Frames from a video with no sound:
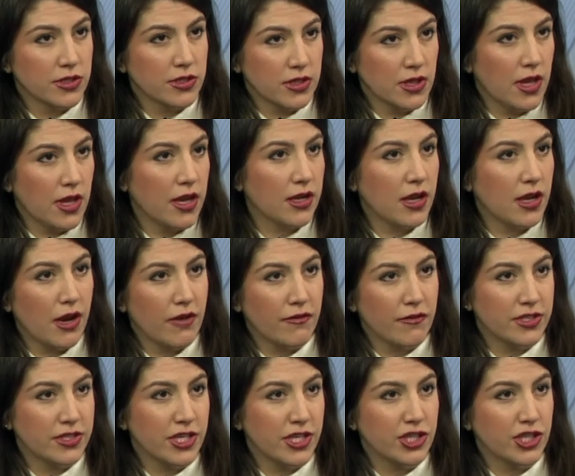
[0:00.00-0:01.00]
a lot of
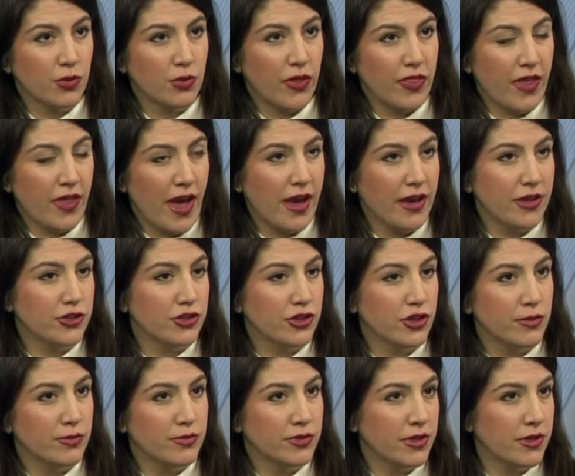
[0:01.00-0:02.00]
conversation with that in
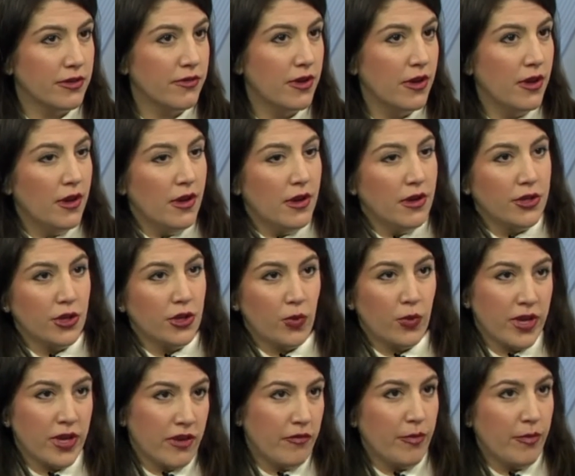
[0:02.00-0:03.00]
terms of, you know, we
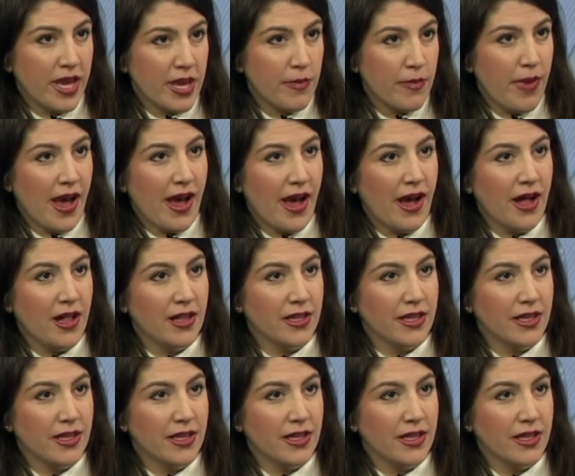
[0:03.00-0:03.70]
have PayPal